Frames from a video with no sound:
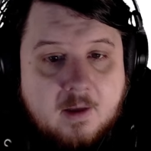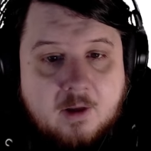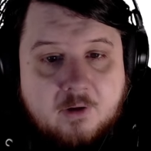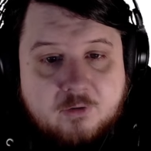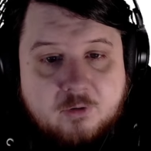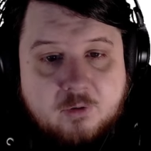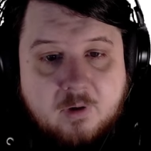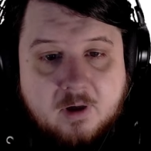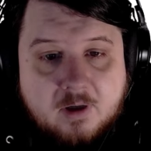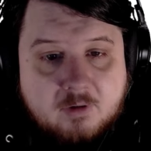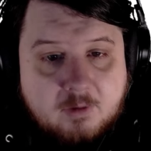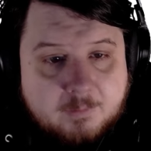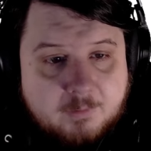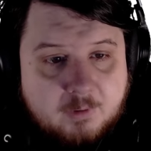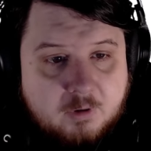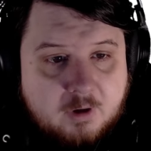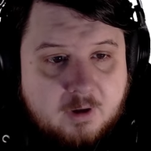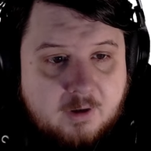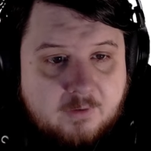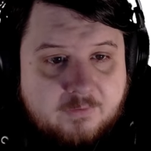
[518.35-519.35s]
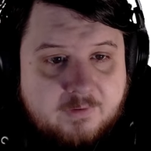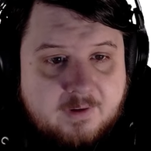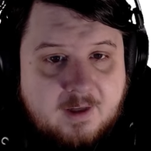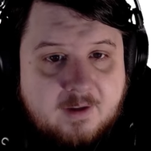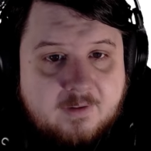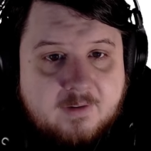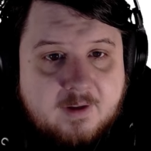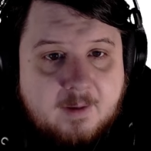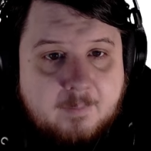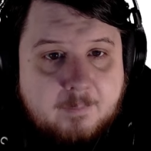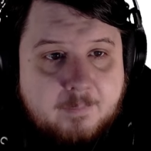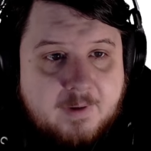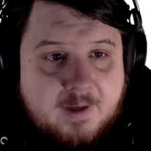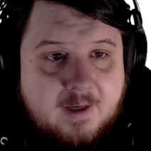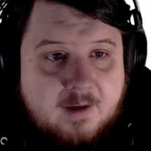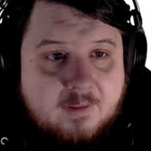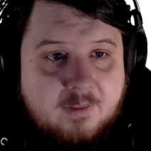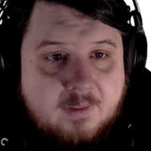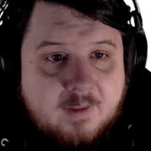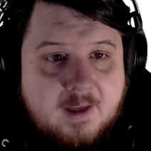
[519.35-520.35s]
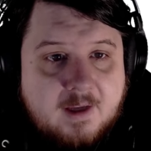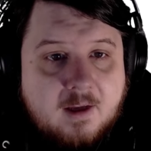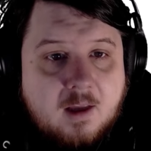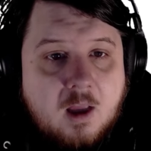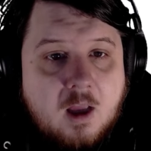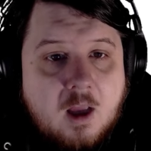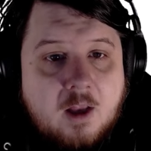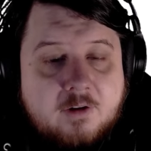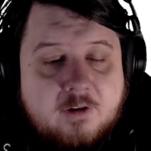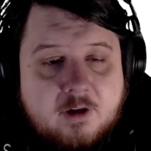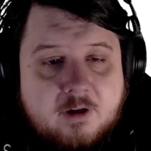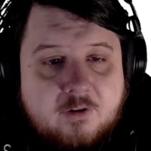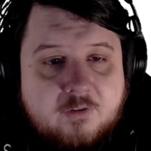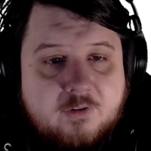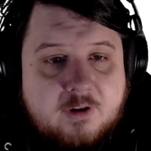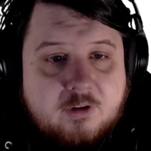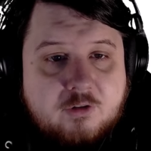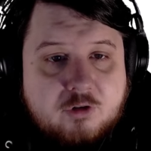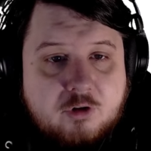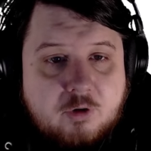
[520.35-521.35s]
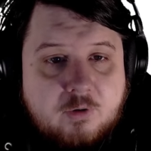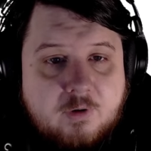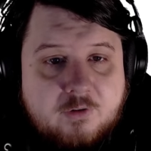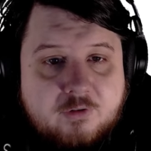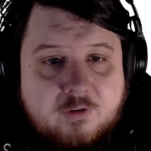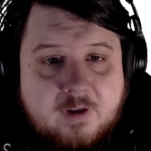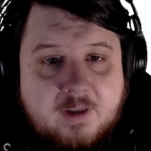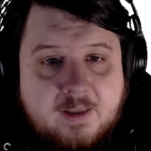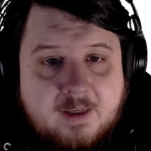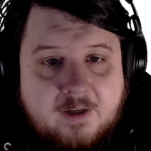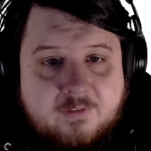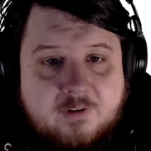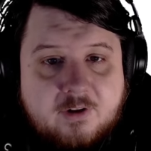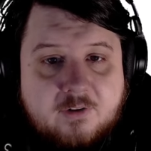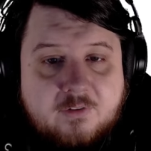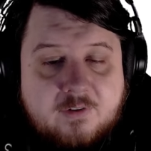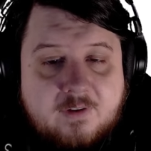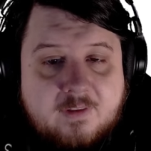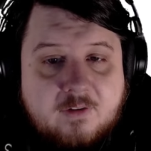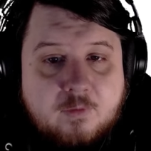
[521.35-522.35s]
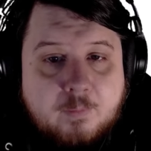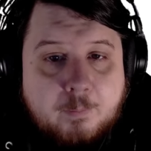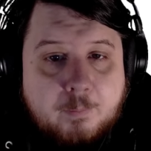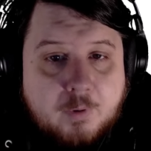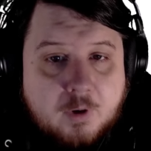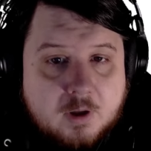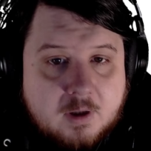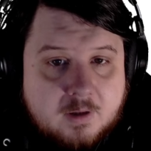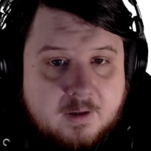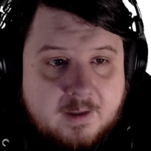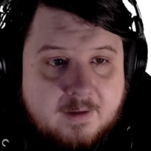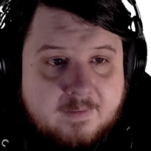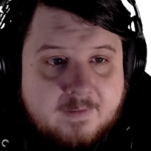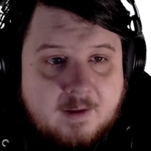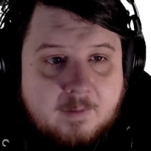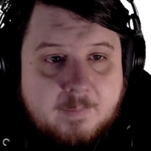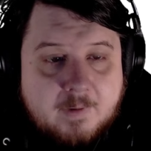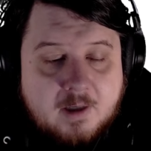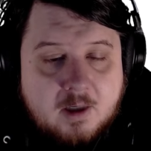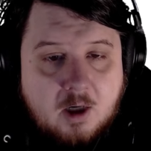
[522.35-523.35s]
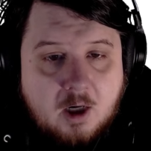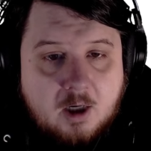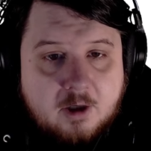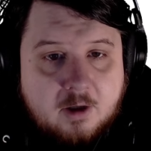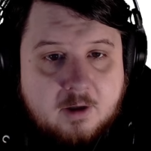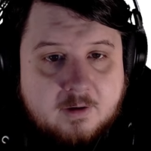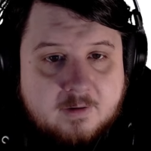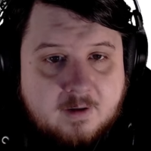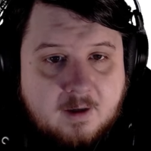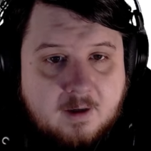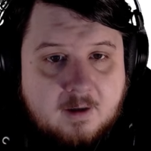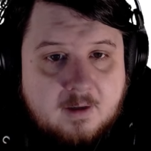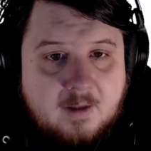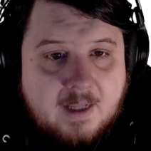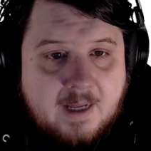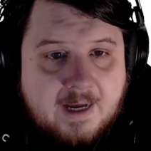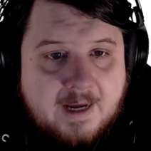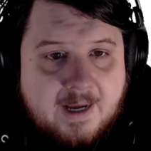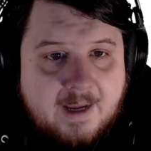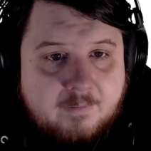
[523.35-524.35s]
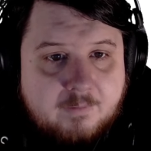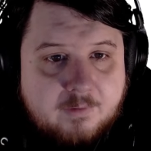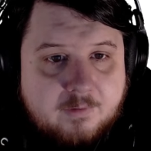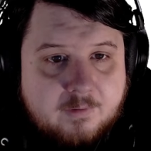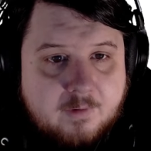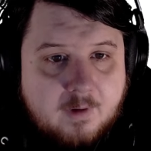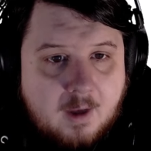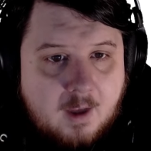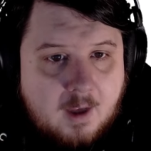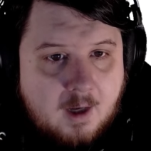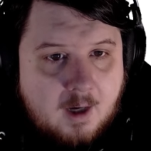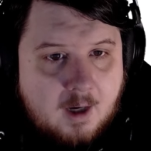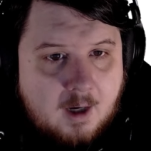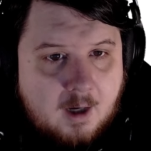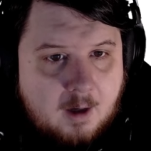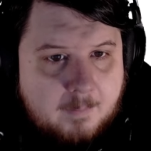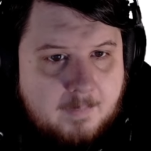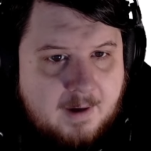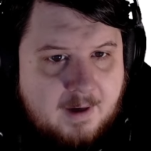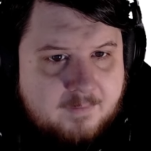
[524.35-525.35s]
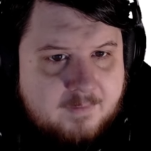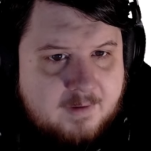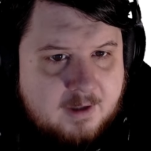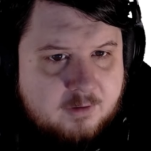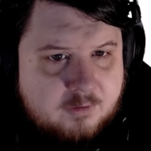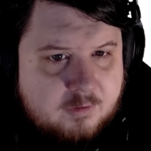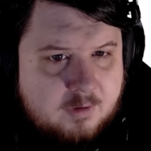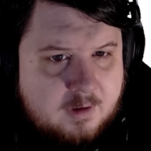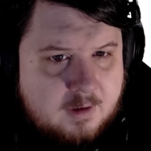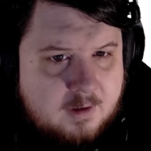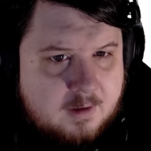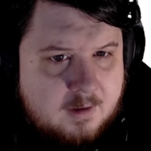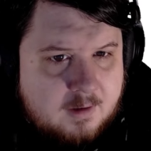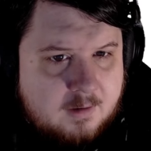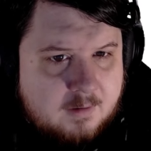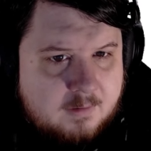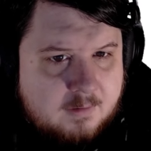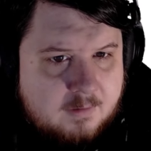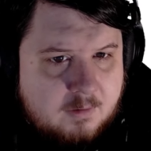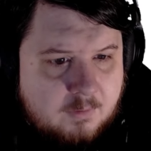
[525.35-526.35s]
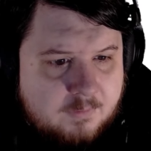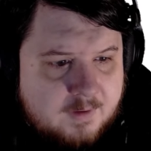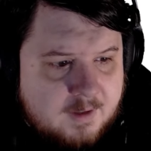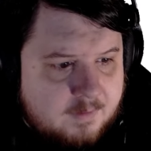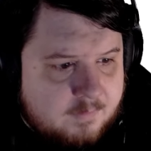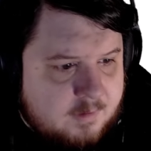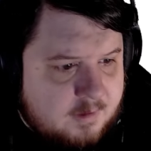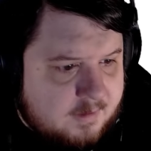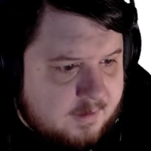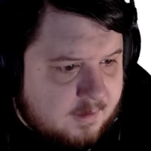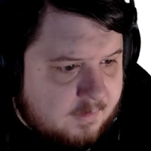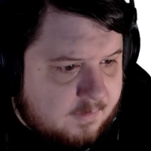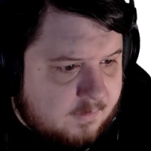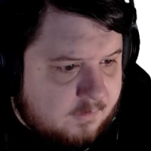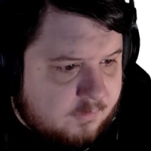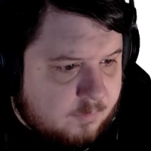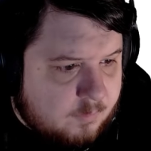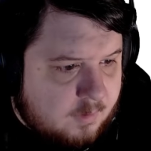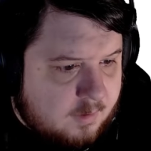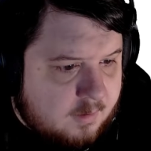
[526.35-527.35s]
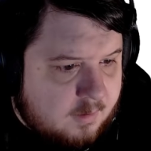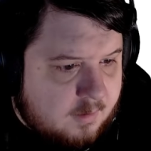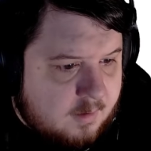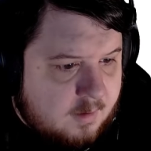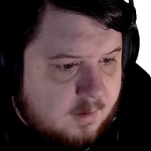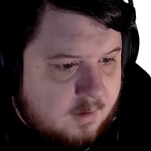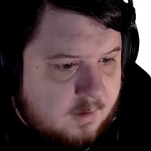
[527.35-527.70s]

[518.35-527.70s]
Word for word: So cryptocurrency is a big thing. To understand the true history that led us here, see this booklet. They've been conned our entire lives. Um, I've actually don't think I clicked this one.